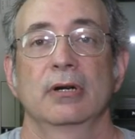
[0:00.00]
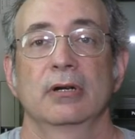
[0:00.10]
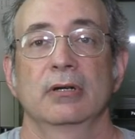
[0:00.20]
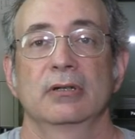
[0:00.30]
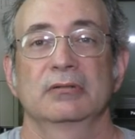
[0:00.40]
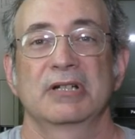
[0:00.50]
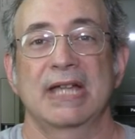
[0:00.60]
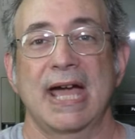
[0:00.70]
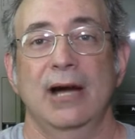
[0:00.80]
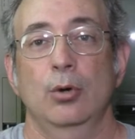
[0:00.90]
an
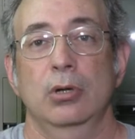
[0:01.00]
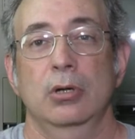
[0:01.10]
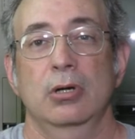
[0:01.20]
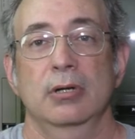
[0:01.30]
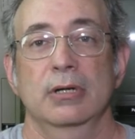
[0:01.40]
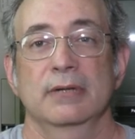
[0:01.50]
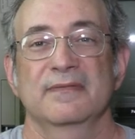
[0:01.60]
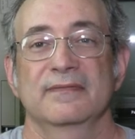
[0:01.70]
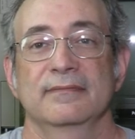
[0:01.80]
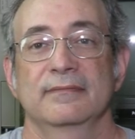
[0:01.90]
hour
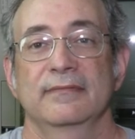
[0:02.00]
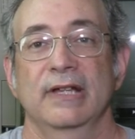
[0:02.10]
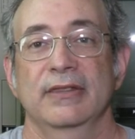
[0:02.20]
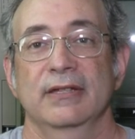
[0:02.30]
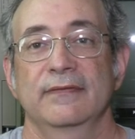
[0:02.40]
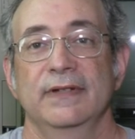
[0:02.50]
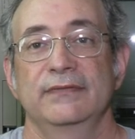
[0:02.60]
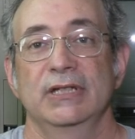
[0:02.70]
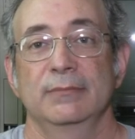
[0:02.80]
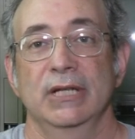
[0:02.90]
and I think
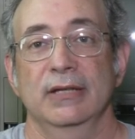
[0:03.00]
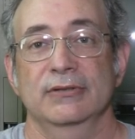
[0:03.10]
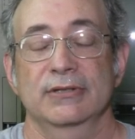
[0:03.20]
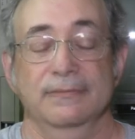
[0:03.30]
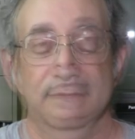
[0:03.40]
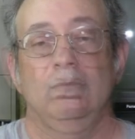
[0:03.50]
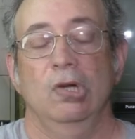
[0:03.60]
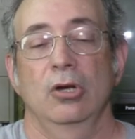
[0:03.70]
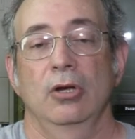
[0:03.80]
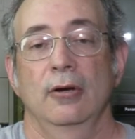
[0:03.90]
15 minutes.
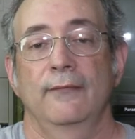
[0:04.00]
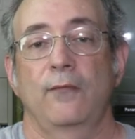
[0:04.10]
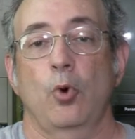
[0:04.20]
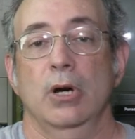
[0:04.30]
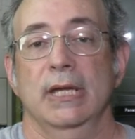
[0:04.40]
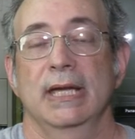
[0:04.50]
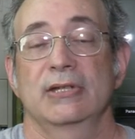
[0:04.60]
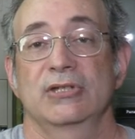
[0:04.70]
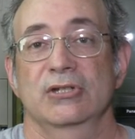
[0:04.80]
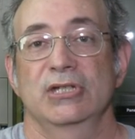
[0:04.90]
4K
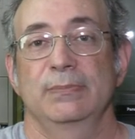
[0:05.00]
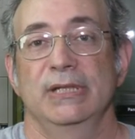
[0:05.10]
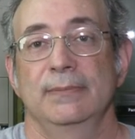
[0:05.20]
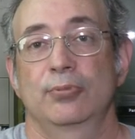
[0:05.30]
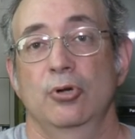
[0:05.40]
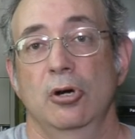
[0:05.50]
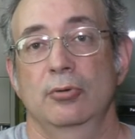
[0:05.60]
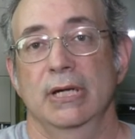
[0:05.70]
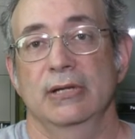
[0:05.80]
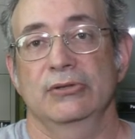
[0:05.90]
60p
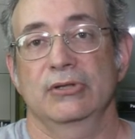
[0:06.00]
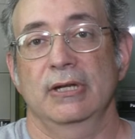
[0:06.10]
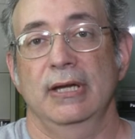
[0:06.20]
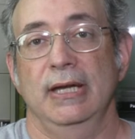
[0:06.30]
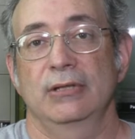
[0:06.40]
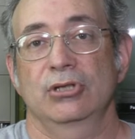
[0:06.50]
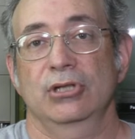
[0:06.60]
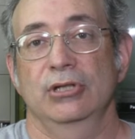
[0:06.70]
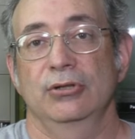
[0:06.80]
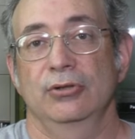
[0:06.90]
ProRes
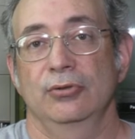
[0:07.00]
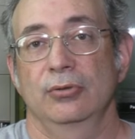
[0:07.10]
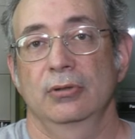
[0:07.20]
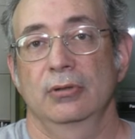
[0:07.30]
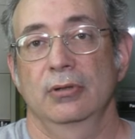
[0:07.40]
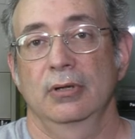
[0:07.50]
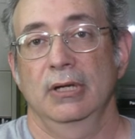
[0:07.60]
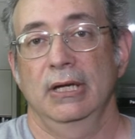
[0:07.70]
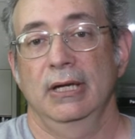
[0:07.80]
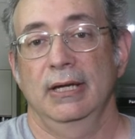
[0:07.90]
HQ
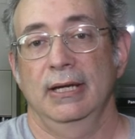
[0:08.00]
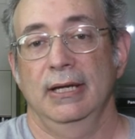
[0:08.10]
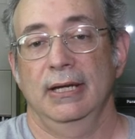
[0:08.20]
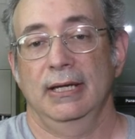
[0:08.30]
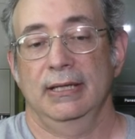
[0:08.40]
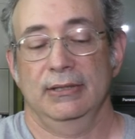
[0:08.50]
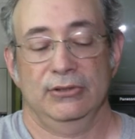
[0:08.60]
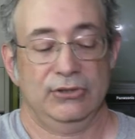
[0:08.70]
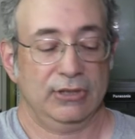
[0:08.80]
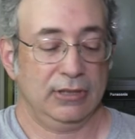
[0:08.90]

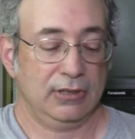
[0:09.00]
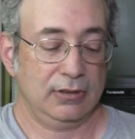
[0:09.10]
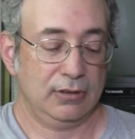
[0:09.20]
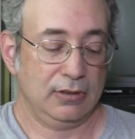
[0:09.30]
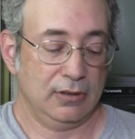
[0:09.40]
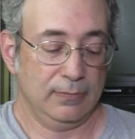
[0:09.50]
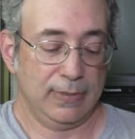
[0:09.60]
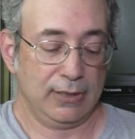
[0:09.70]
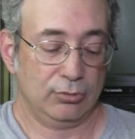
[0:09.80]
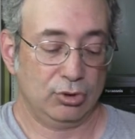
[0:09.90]
is
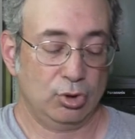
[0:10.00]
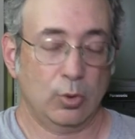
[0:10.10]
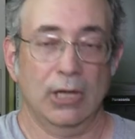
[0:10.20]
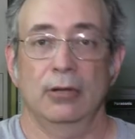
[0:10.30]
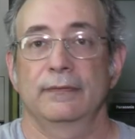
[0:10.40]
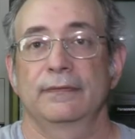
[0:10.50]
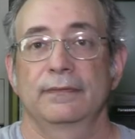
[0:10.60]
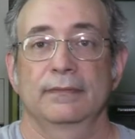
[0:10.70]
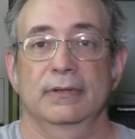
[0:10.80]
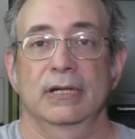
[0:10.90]
about
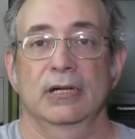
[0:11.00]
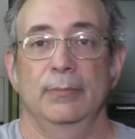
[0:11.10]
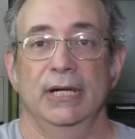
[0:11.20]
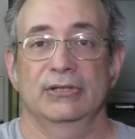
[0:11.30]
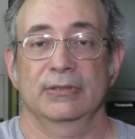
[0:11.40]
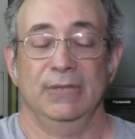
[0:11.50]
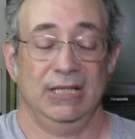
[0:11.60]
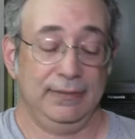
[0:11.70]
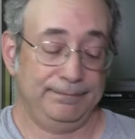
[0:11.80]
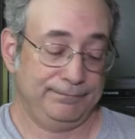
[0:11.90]
12 gigabytes a
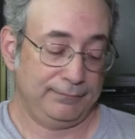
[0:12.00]
minute.